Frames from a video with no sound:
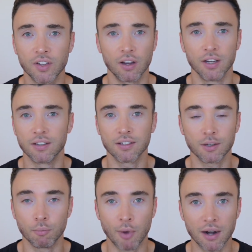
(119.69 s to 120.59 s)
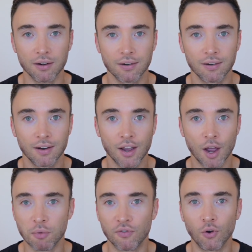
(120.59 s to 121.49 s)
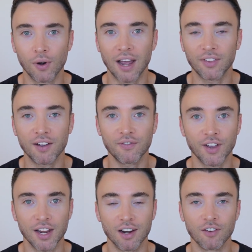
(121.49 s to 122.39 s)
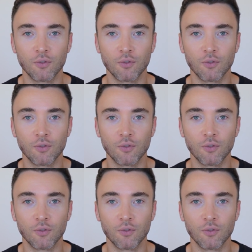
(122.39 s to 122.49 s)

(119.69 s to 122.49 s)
turned into cement. And we've all had that feeling of